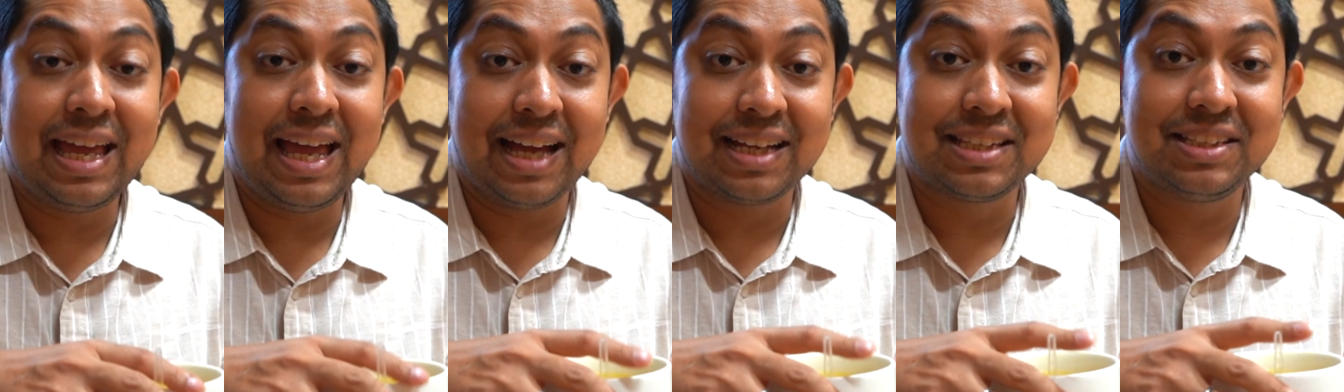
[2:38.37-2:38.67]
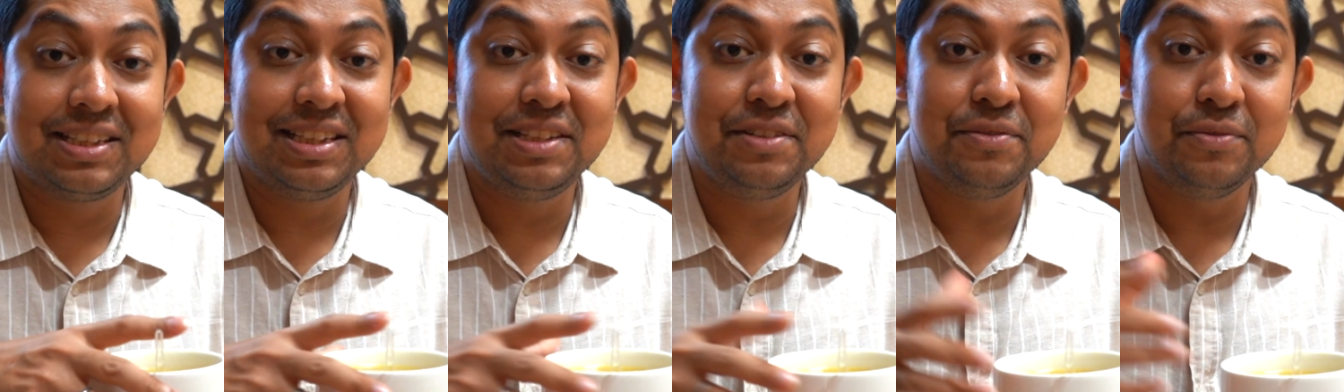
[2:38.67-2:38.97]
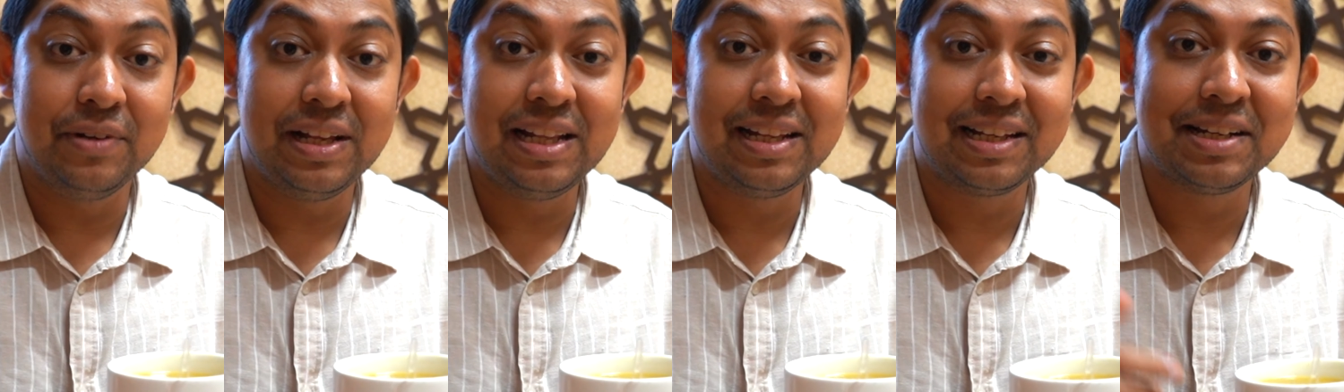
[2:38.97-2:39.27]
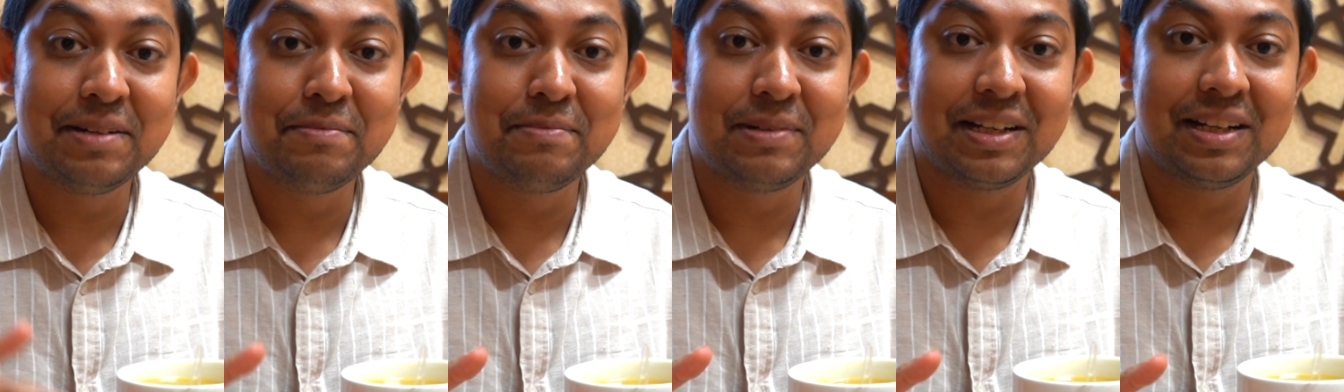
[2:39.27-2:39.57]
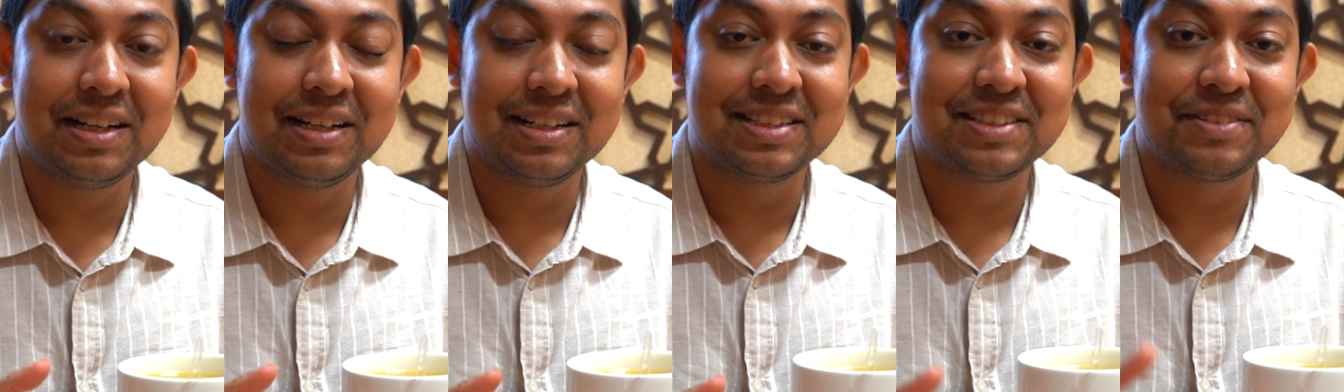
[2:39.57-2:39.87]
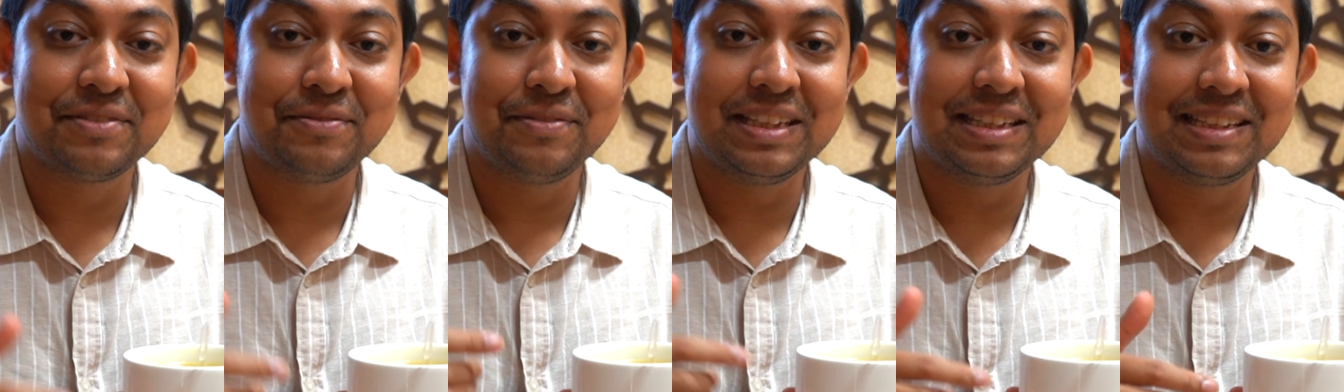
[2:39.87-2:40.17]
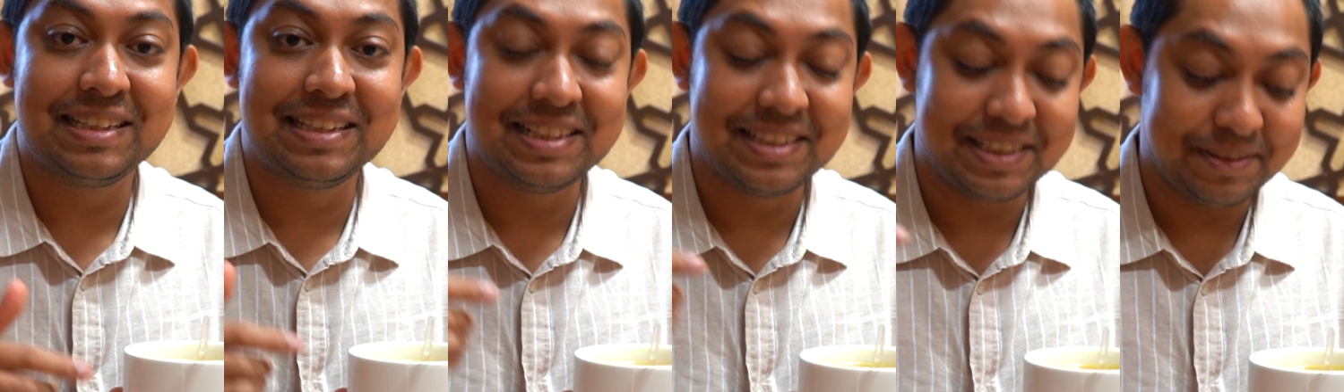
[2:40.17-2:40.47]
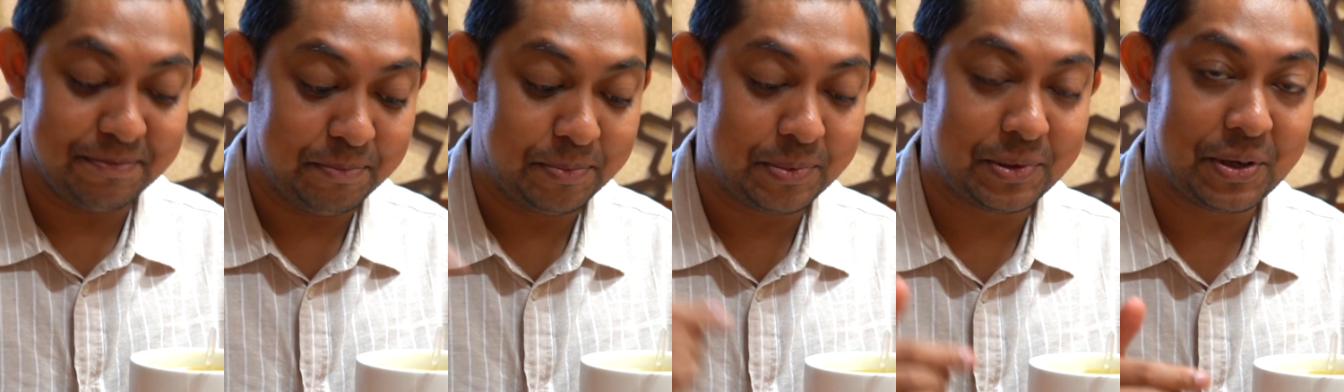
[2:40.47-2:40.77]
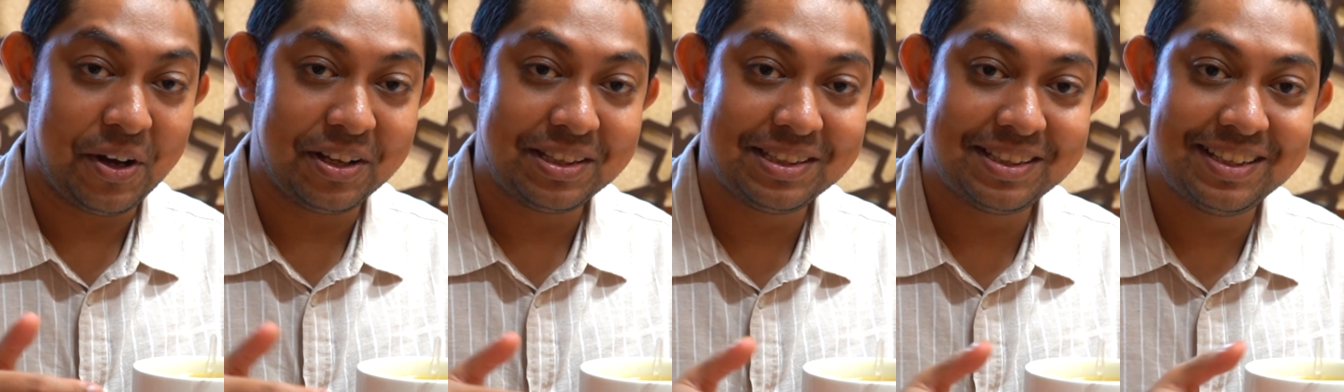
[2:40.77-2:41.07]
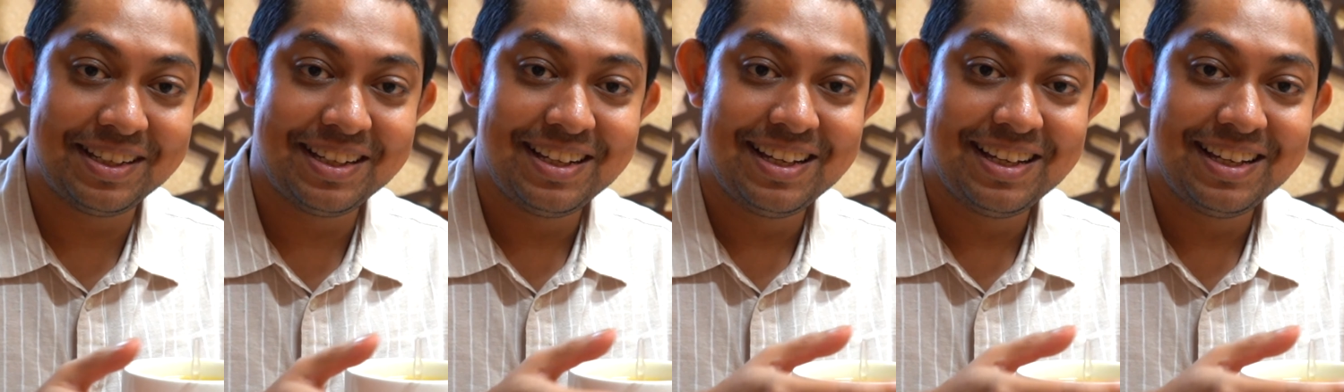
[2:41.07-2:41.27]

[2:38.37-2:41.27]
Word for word: they actually welcomed us with this broth